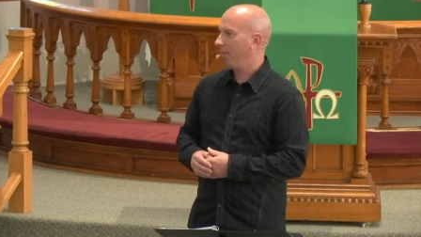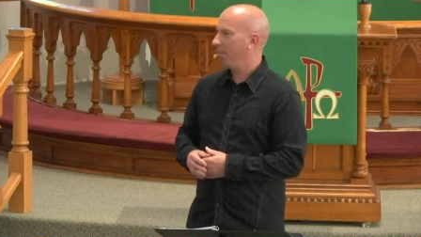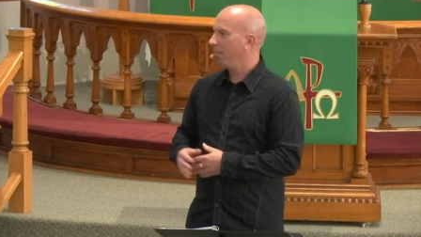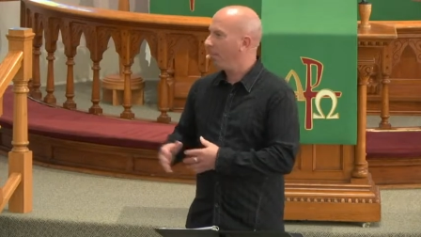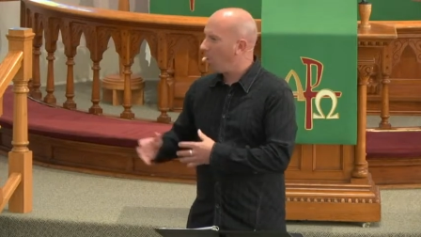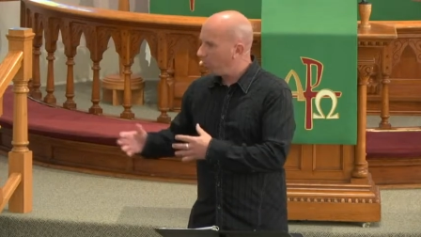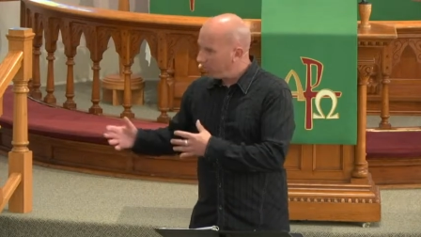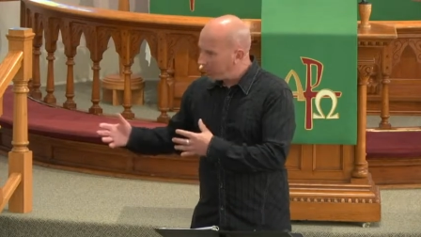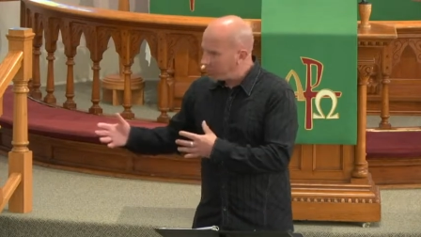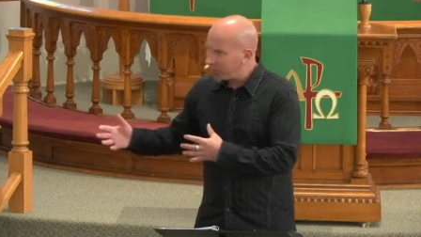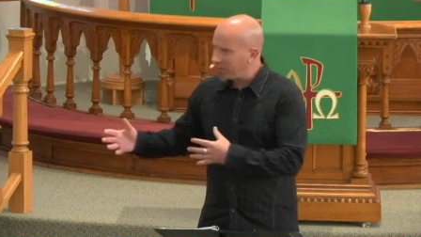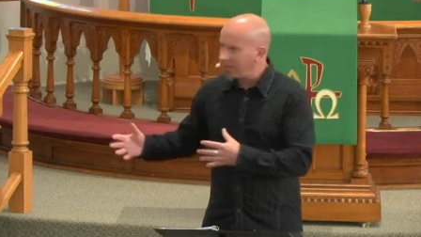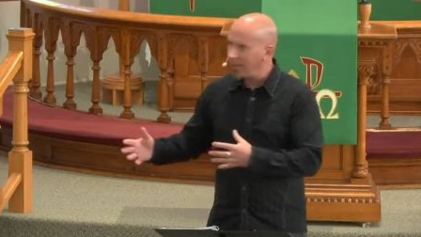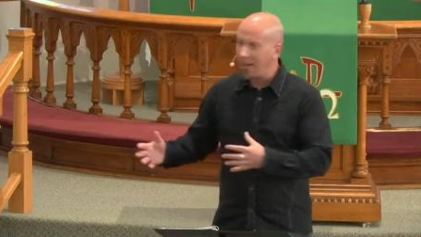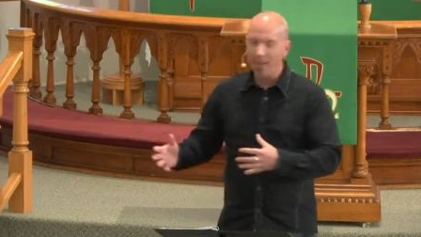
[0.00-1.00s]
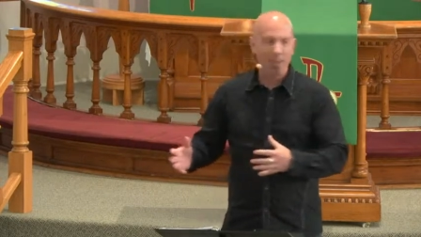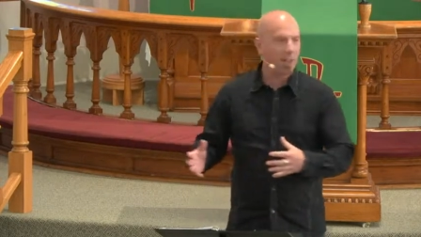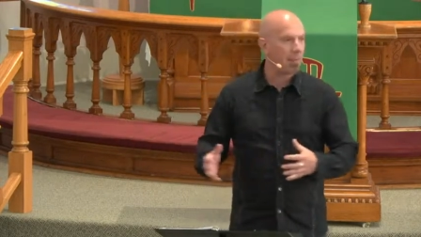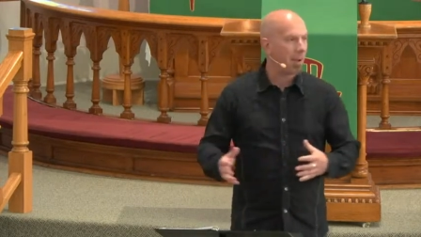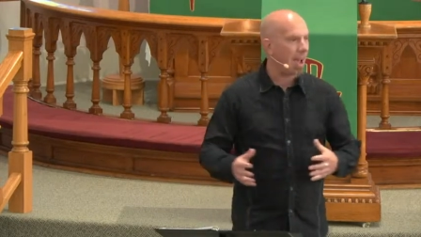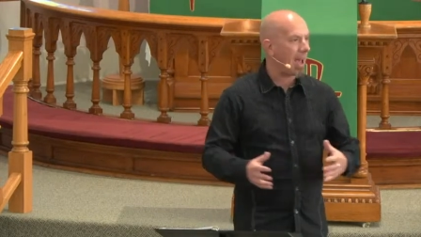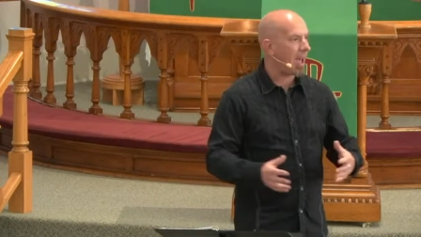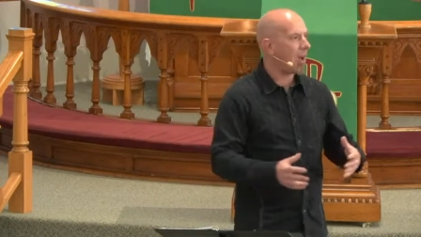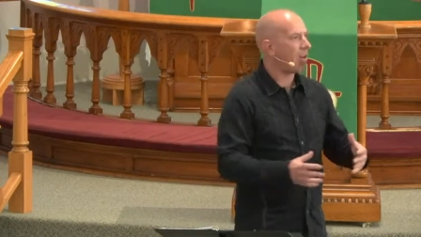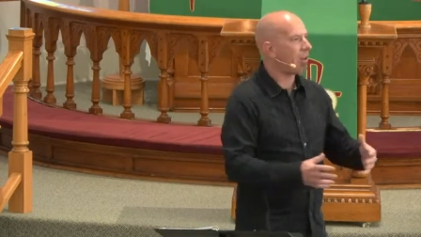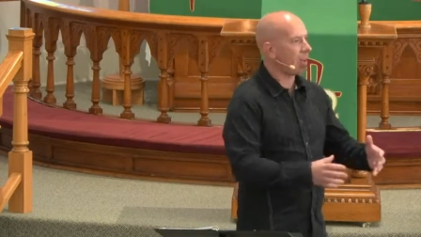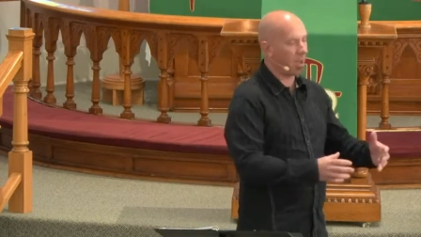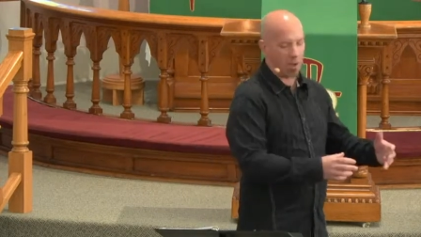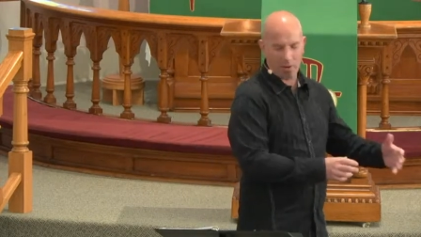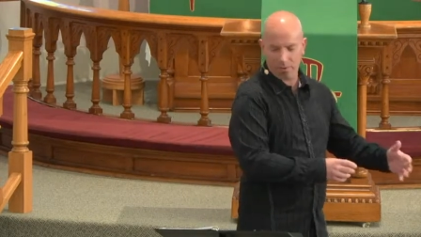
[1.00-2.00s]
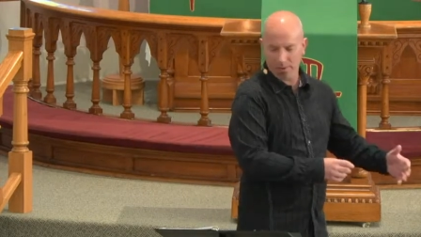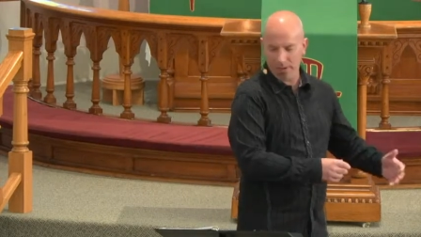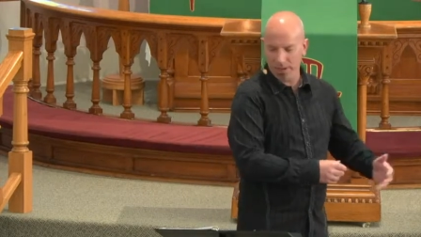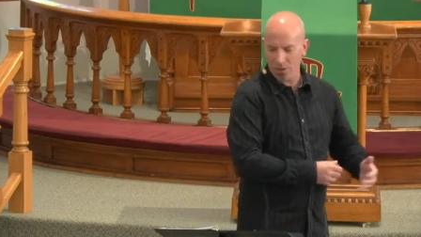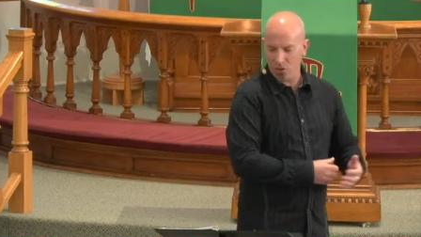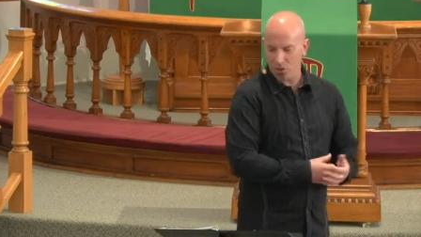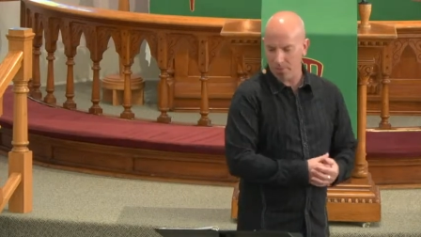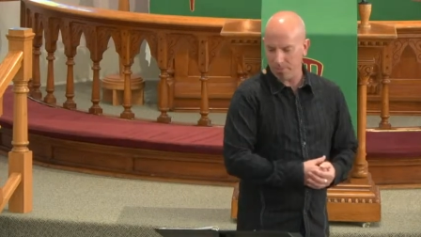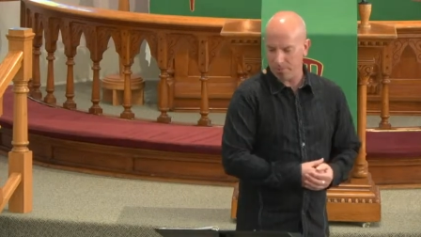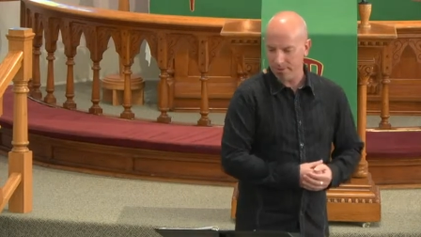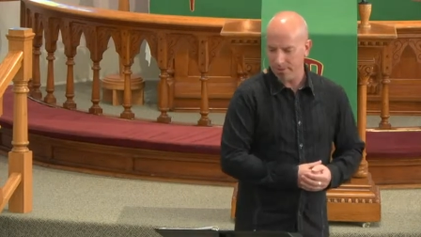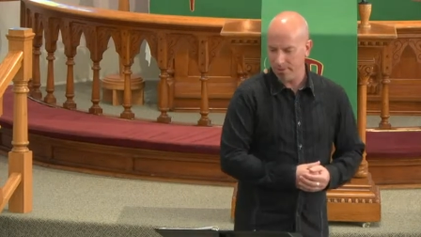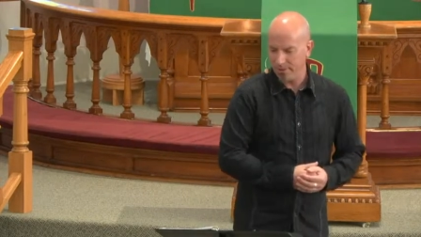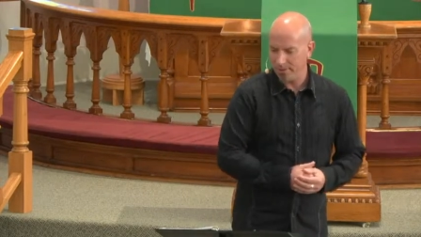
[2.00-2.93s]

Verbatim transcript: Moses led them out of Egypt.